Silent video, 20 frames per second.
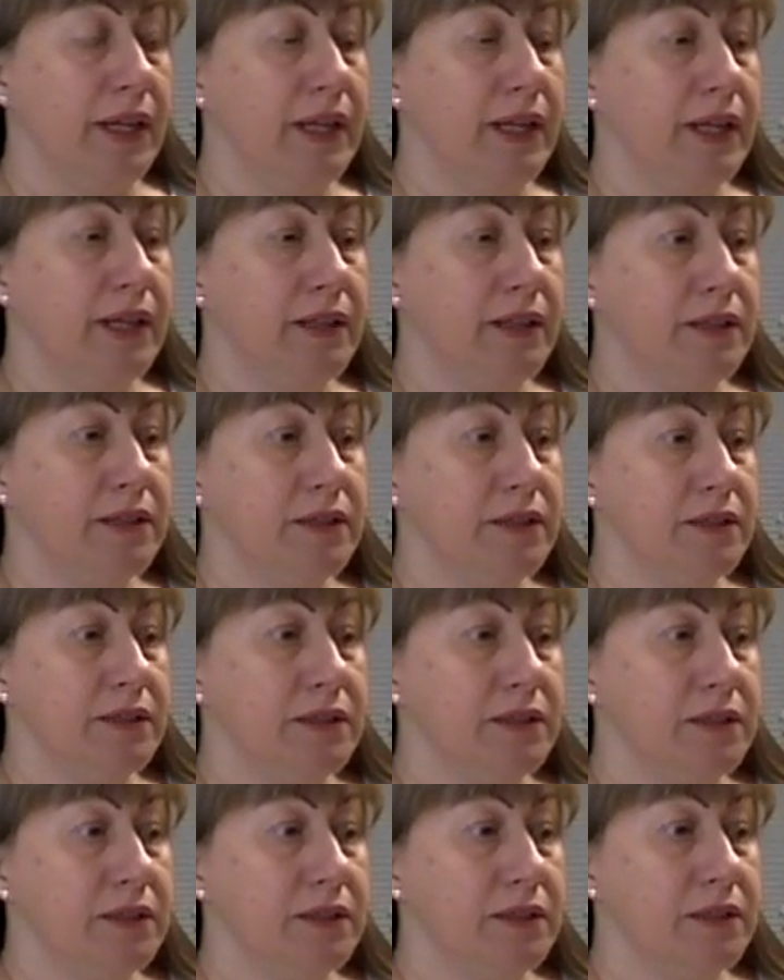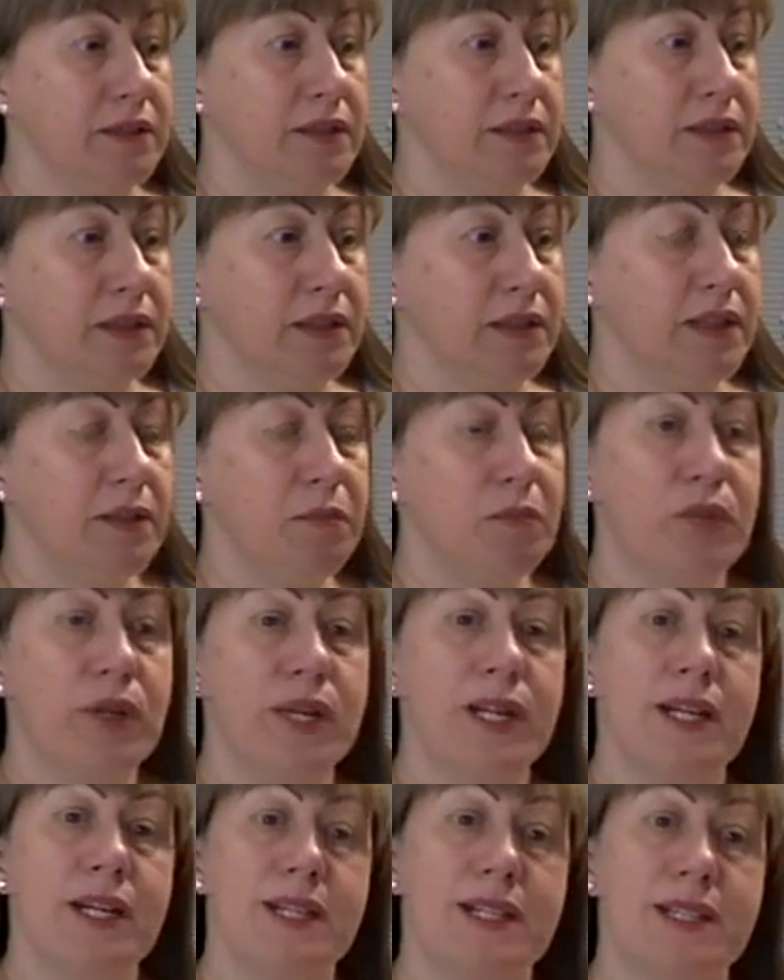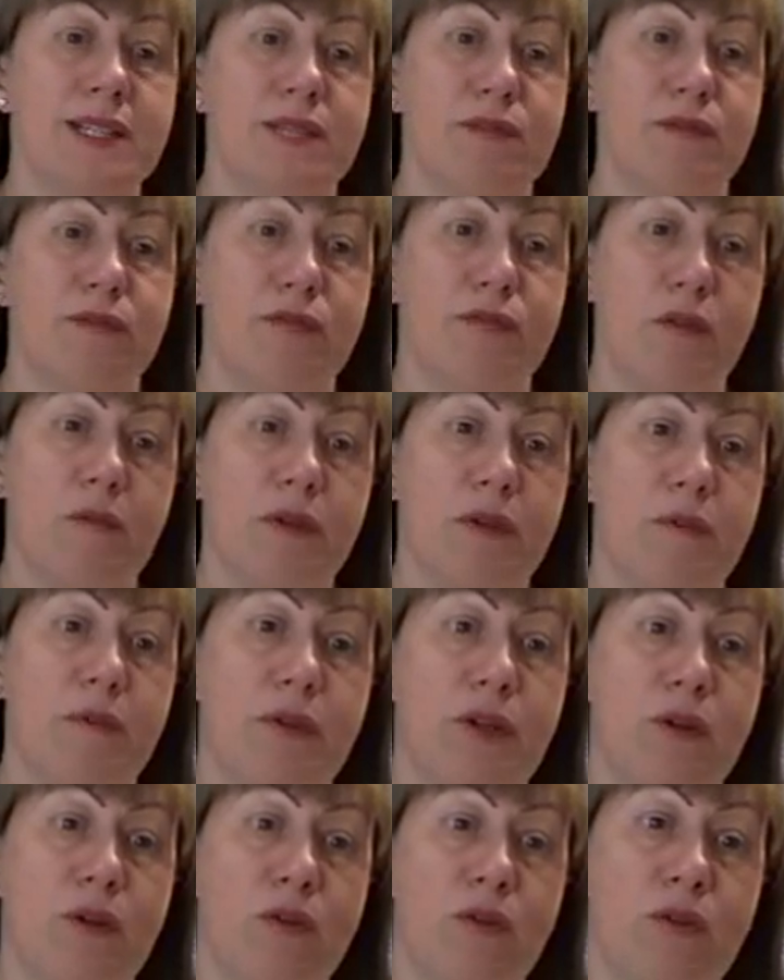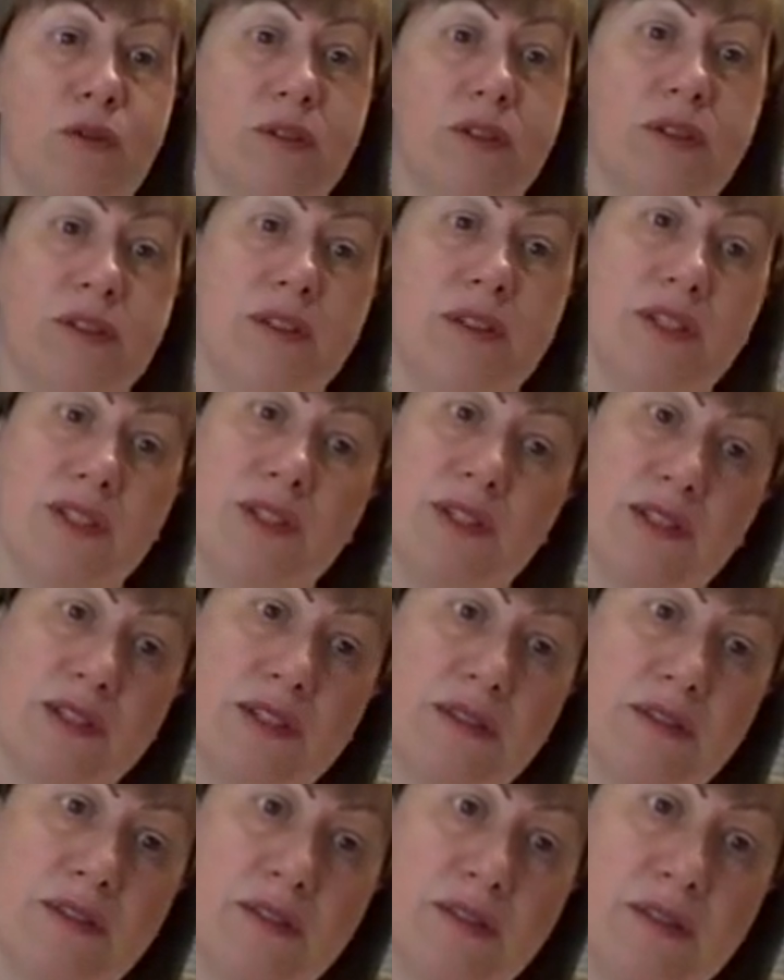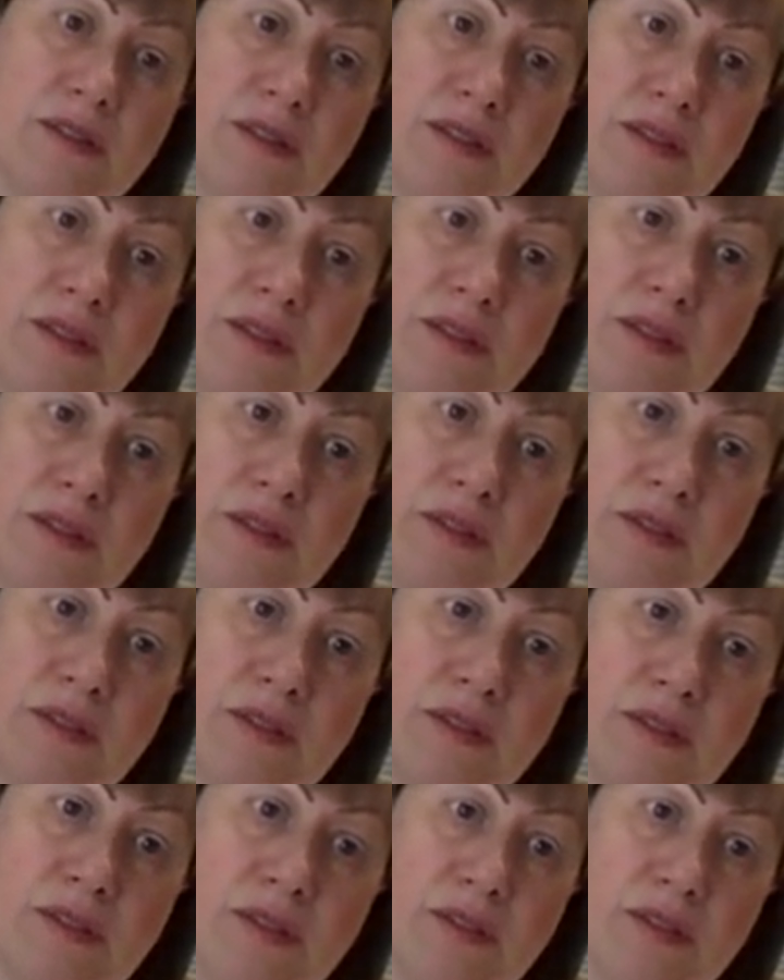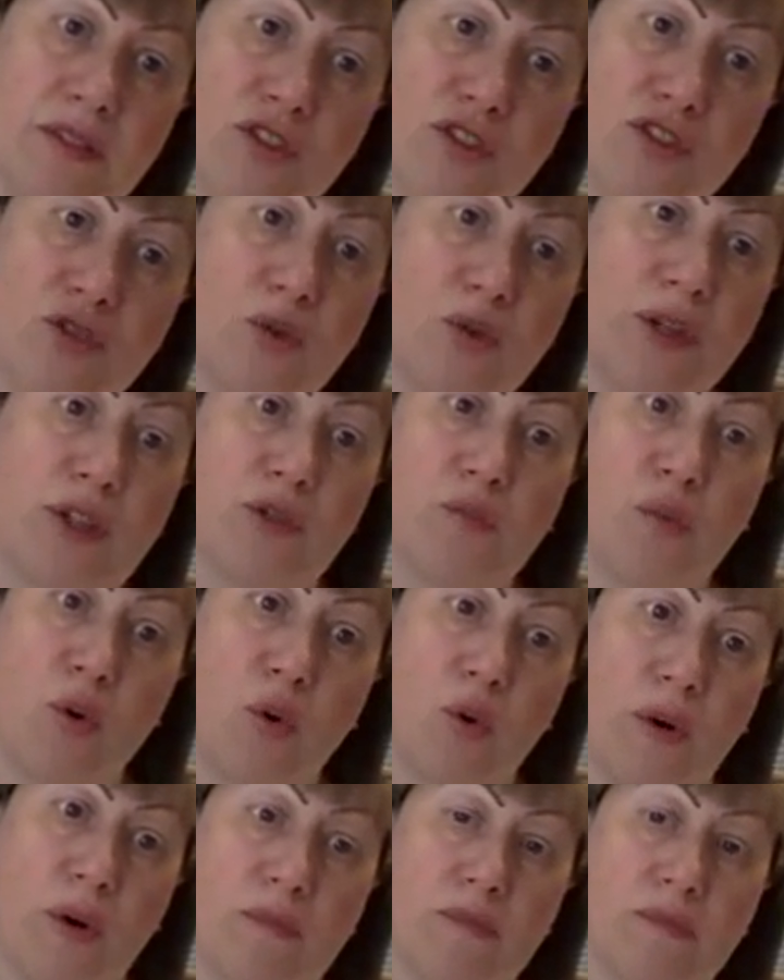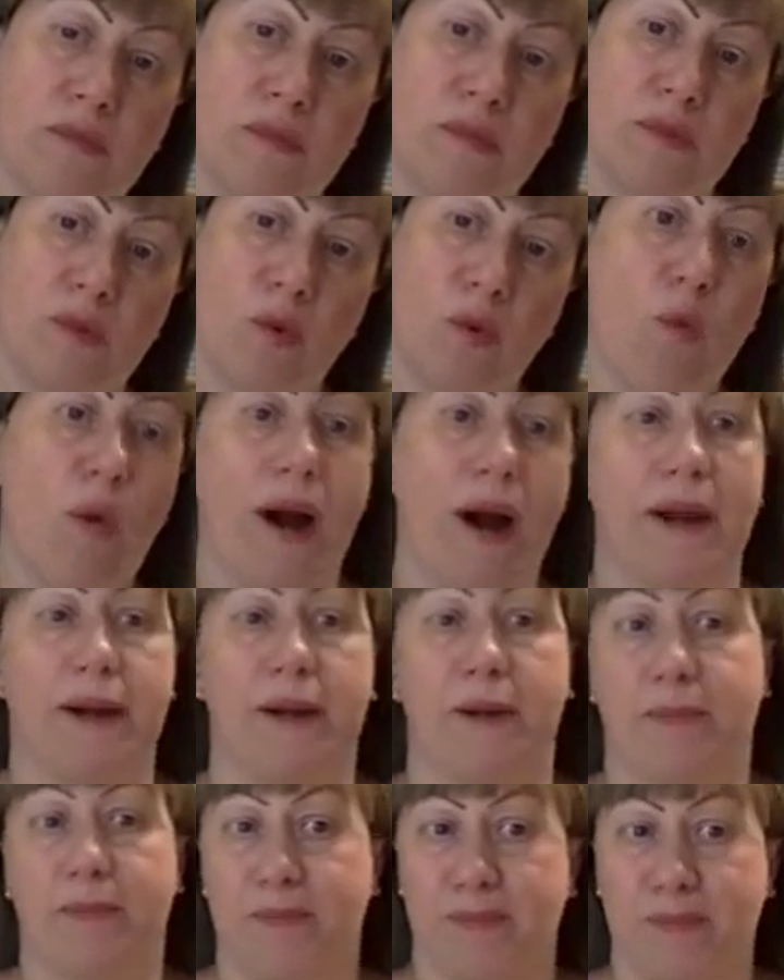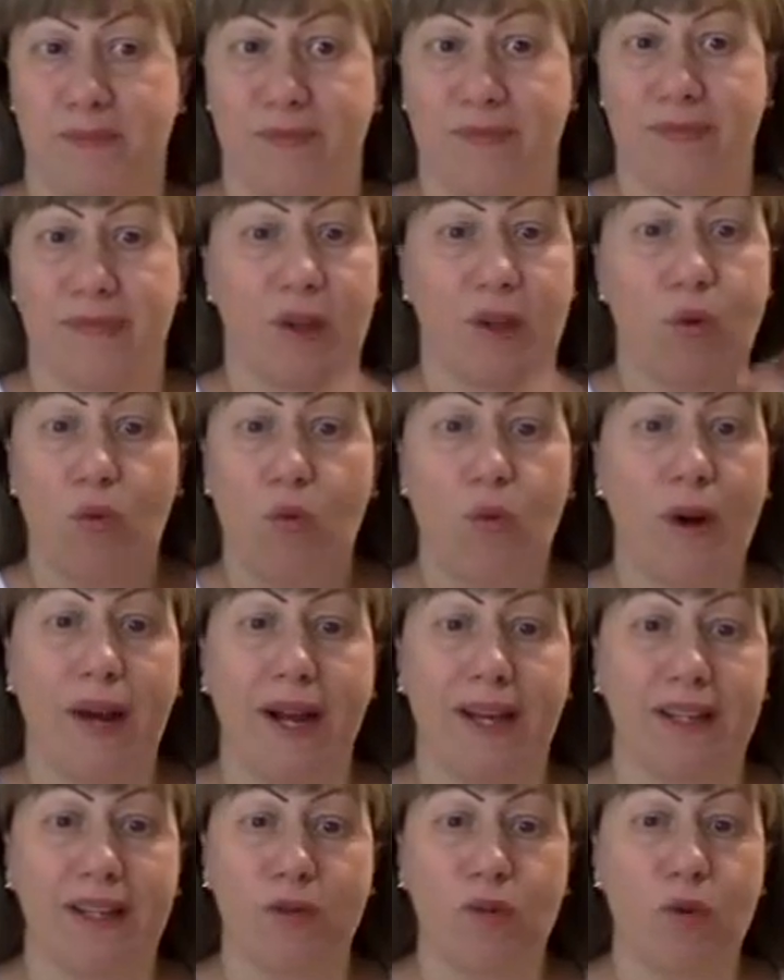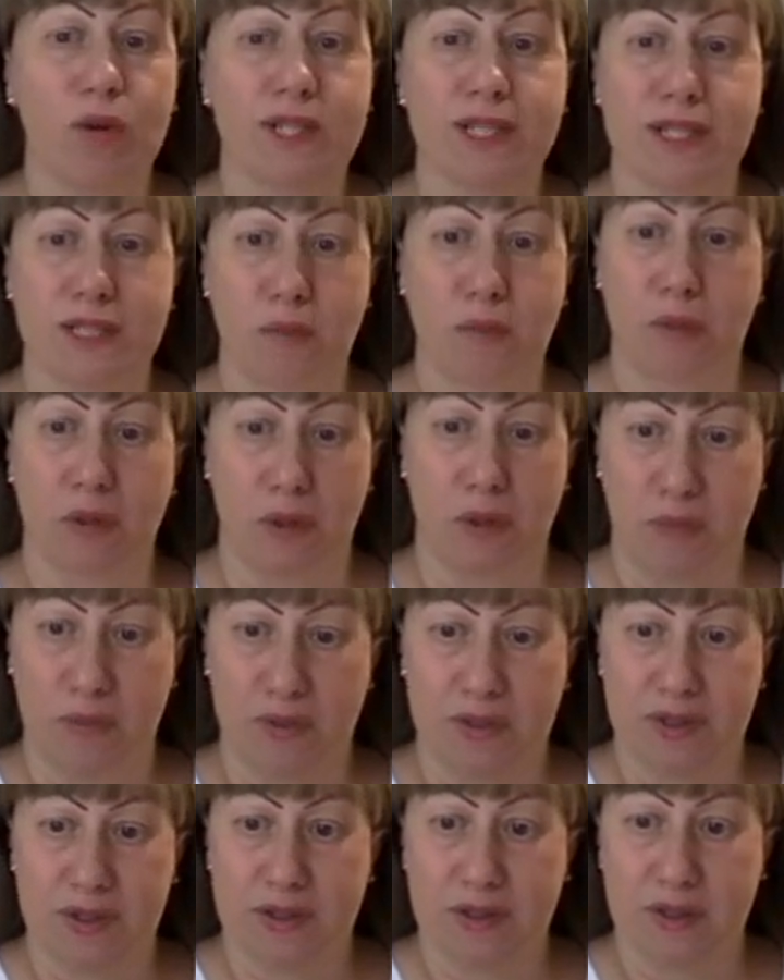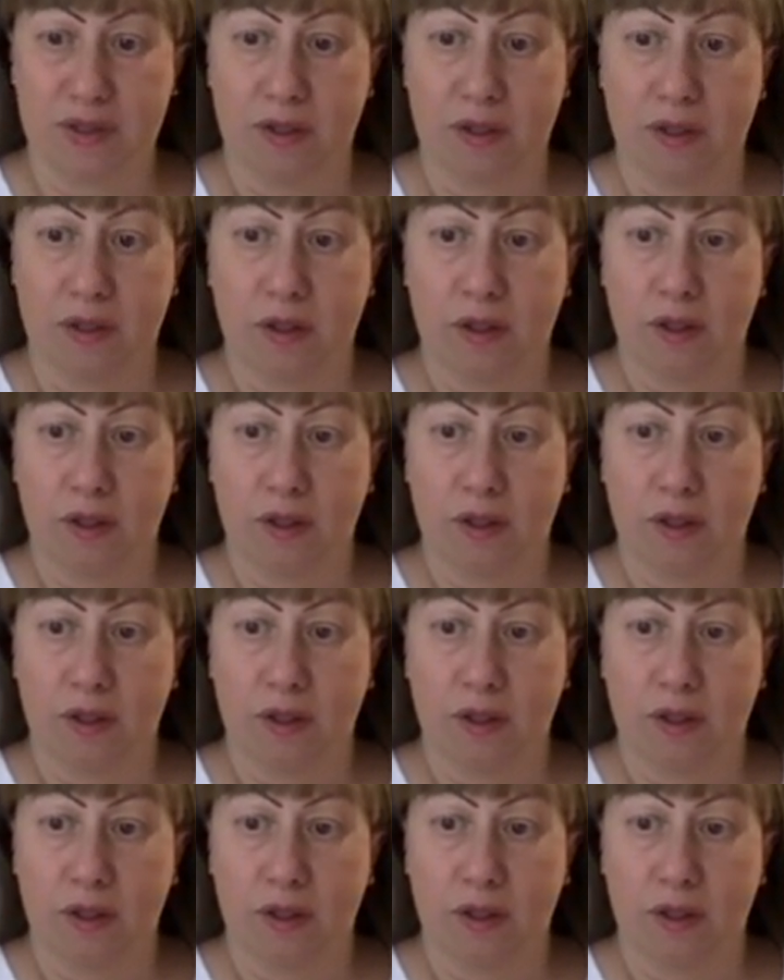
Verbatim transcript: And he brings from the beyond this short poem. Why? Why? What's the purpose?